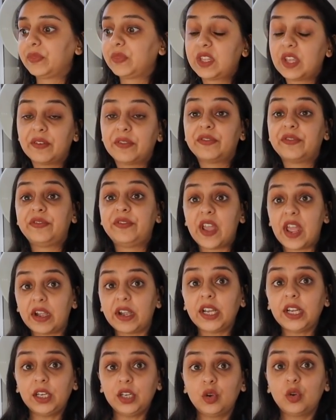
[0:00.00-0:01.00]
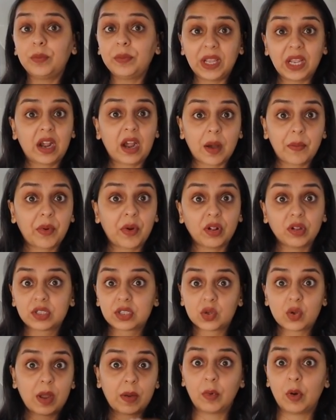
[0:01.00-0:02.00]
The very new makeup
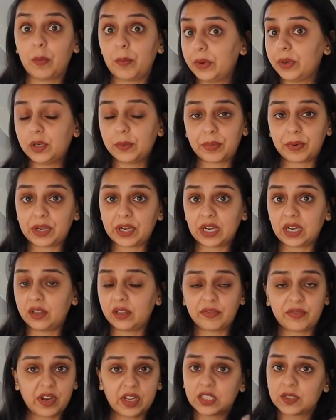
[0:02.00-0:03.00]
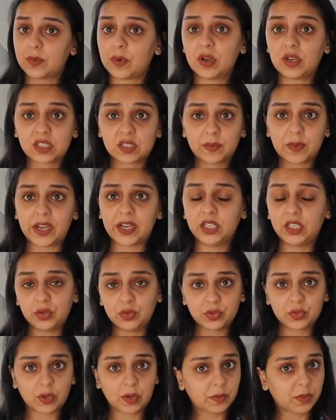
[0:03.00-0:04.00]
also I'm open to putting in the friend's box, mind
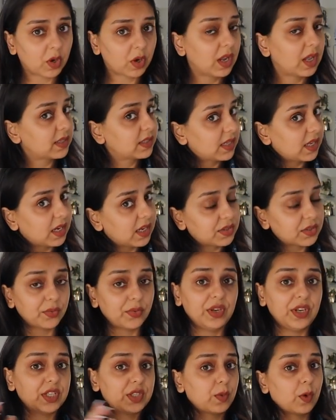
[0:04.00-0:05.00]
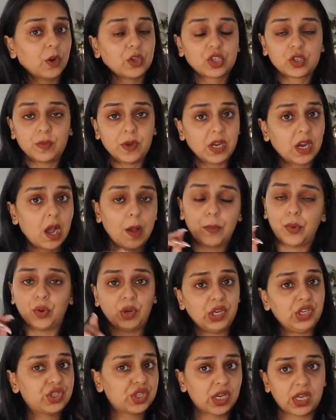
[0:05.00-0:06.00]
you. So I'm not like saying it's only swatched makeup,
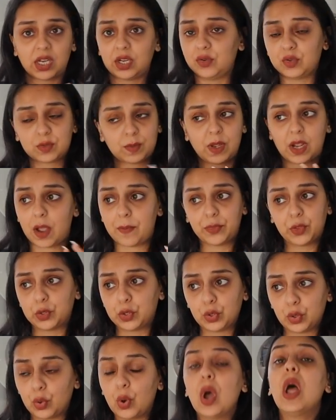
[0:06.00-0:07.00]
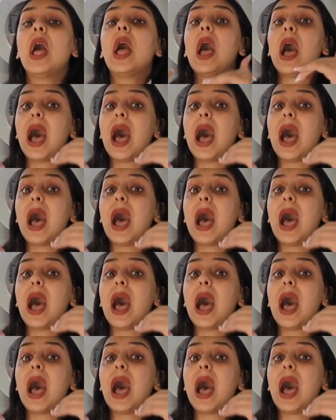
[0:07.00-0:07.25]
only gently used makeup. No.